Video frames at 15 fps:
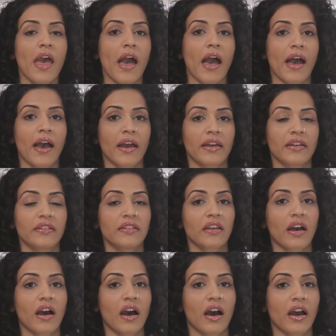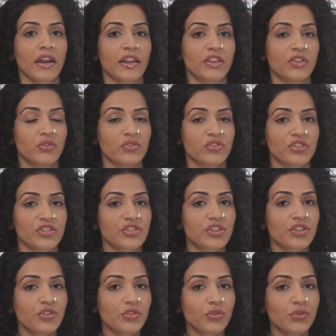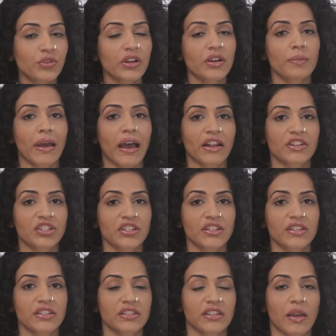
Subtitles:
And I used 2 patches.